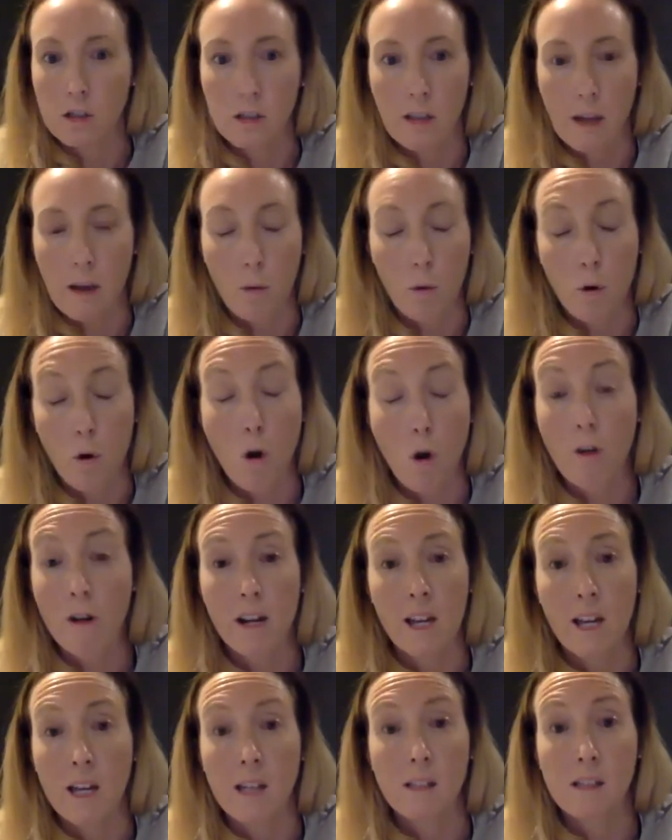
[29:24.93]
that were
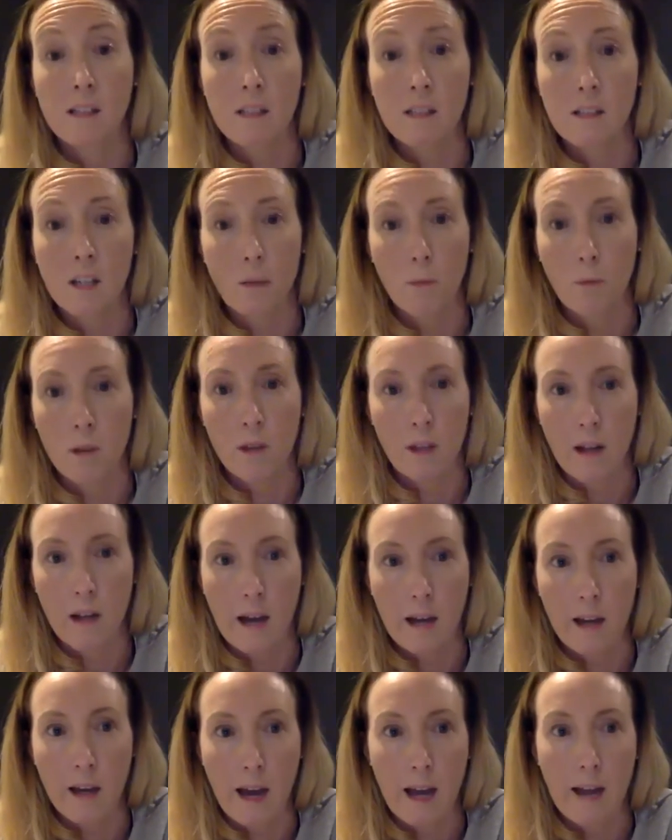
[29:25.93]
already existing within
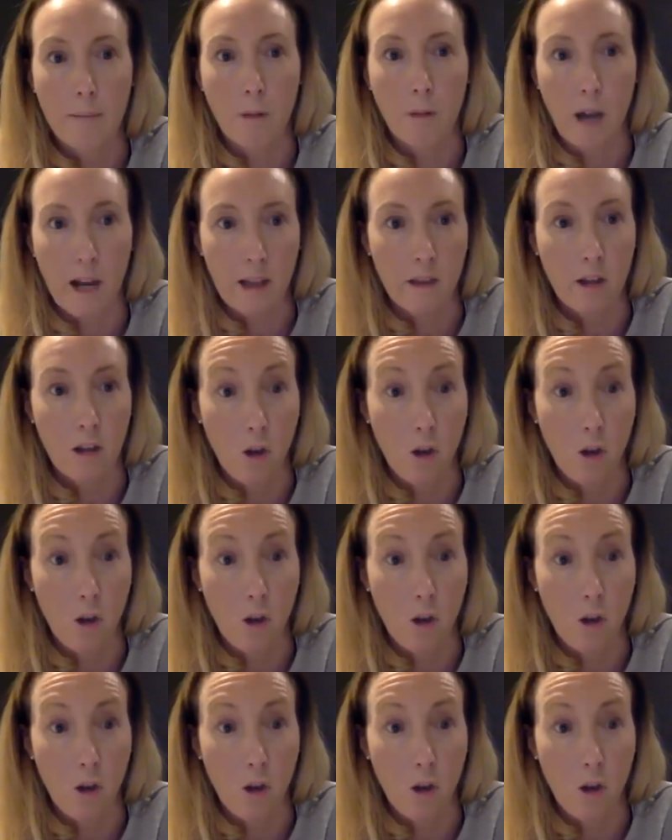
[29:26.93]
our game, like the